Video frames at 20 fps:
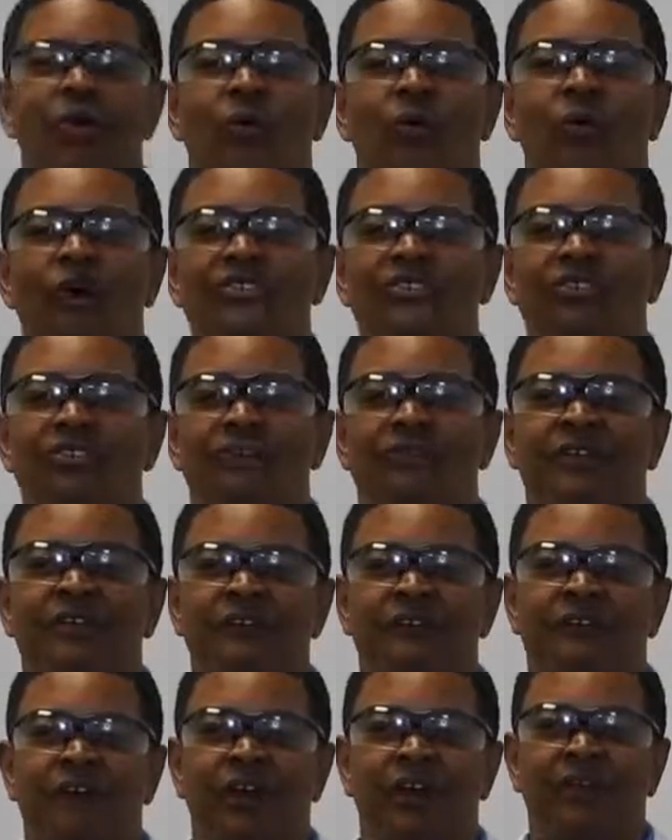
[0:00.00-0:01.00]
Once you have
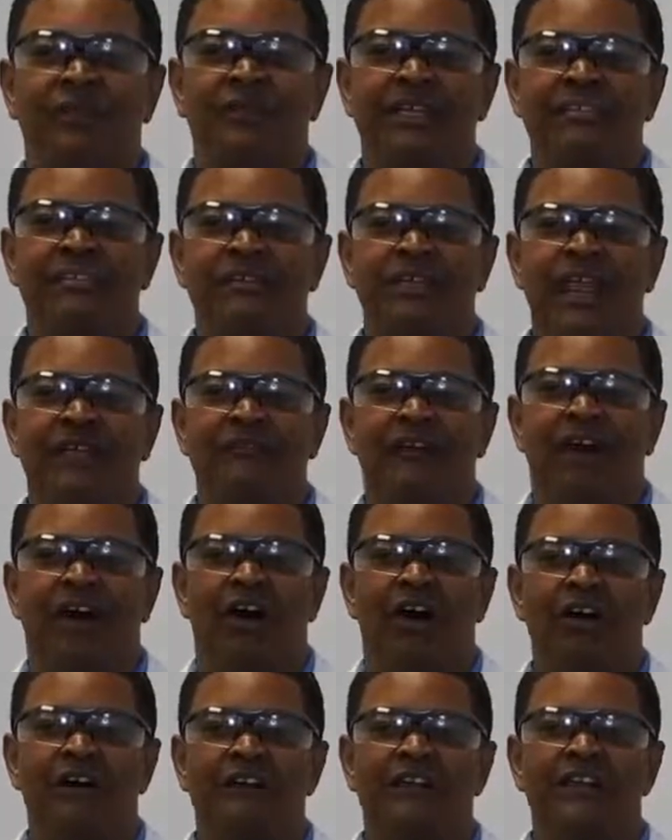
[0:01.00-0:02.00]
confirmed that you have
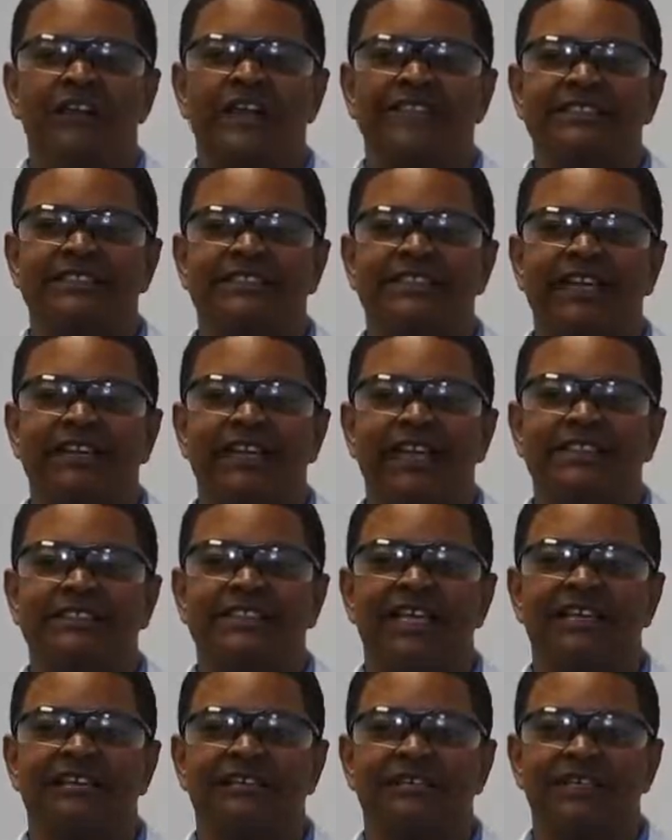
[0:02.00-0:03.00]
all of the necessary
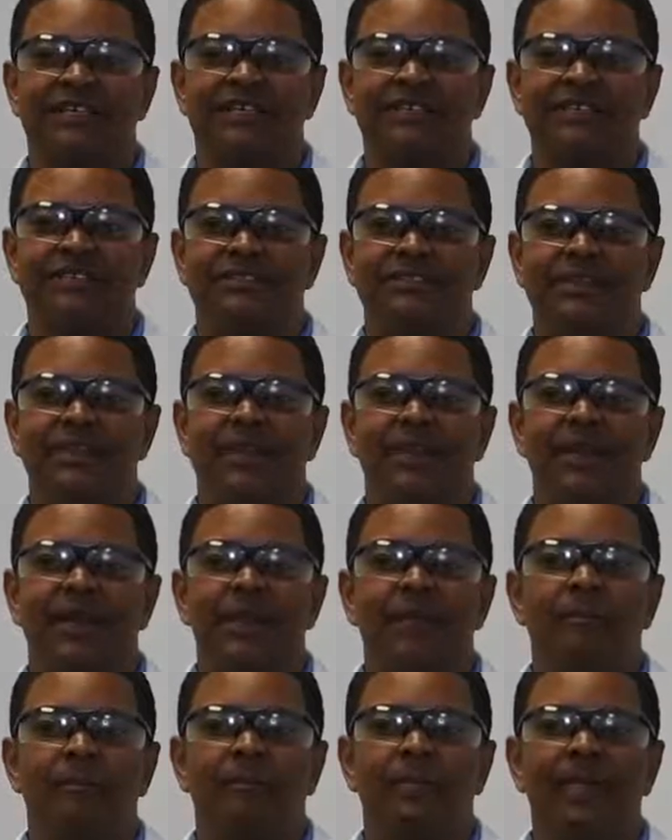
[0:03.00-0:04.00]
accessories,
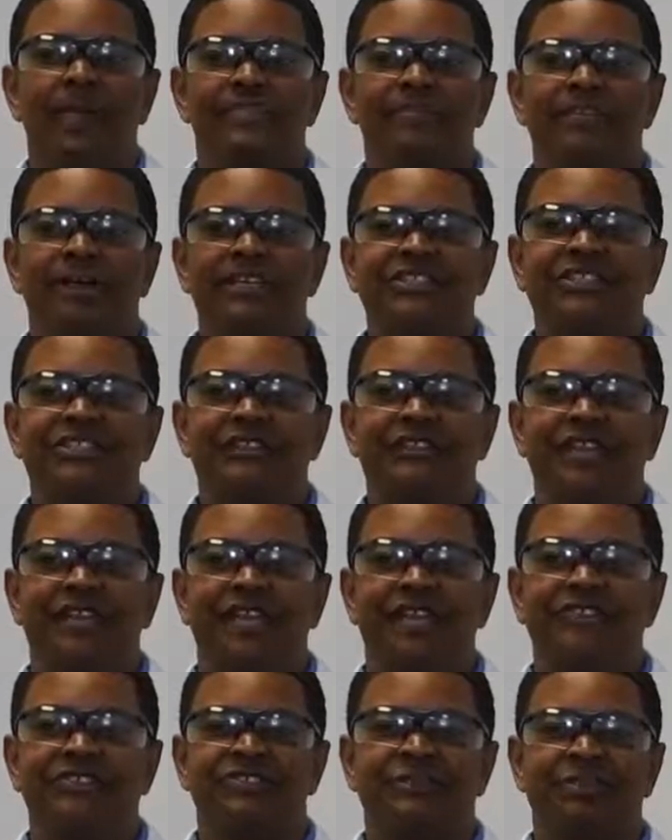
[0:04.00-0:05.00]
please make sure
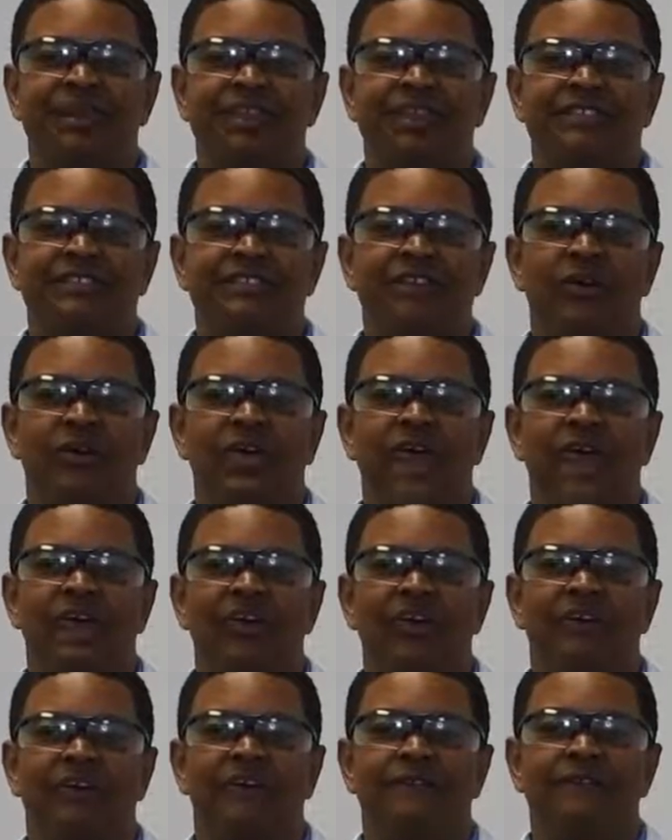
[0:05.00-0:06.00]
the instrument is
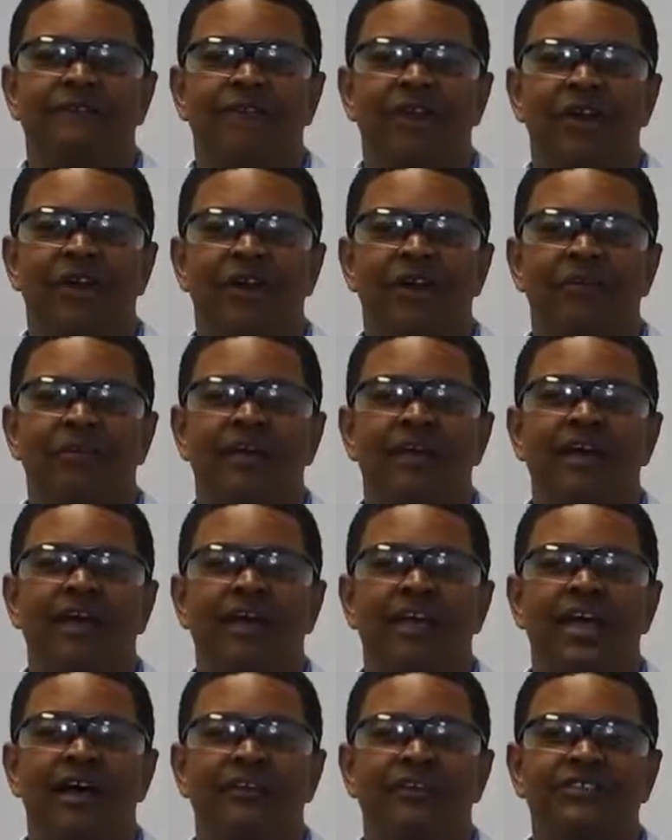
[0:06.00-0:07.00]
located on a firm,
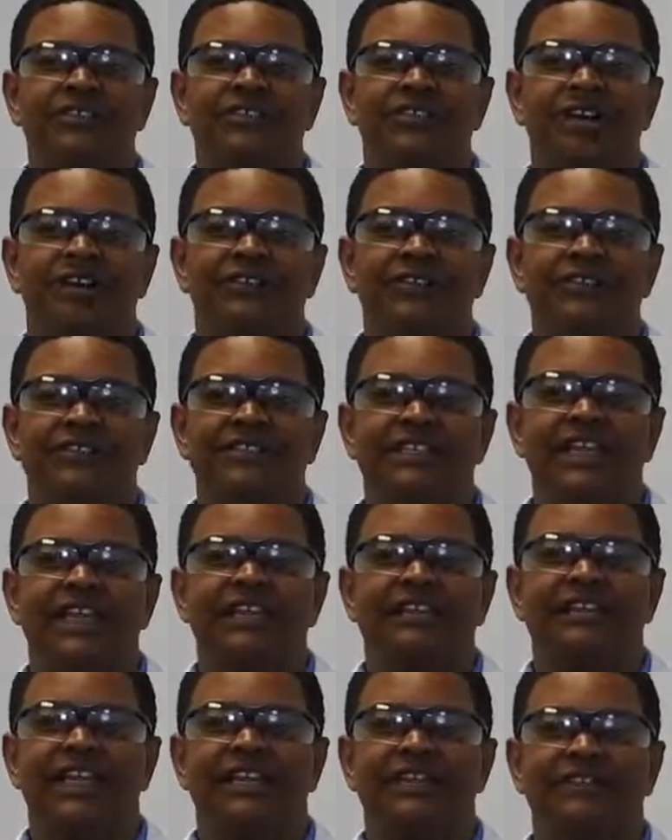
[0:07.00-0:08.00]
level surface
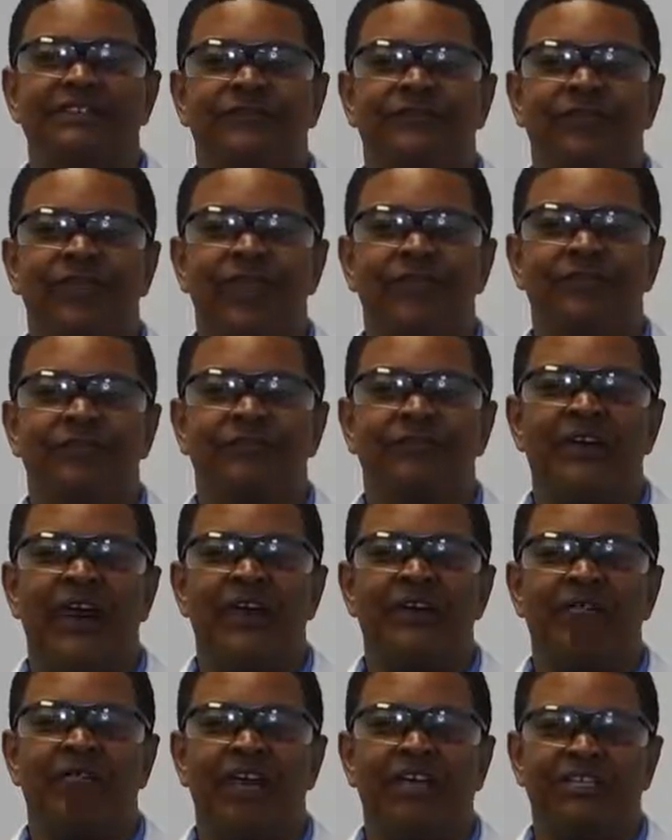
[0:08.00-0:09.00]
that is free from
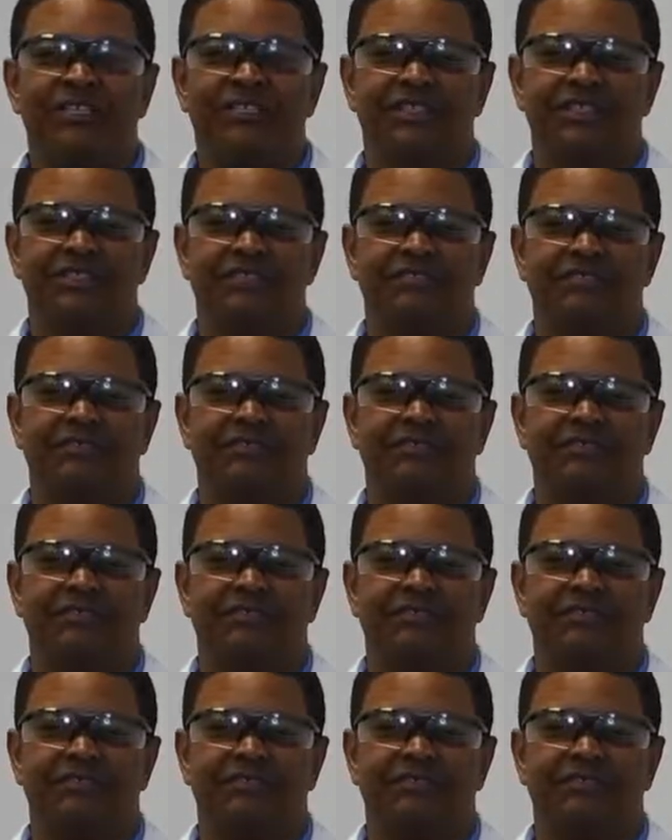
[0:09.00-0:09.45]
vibration.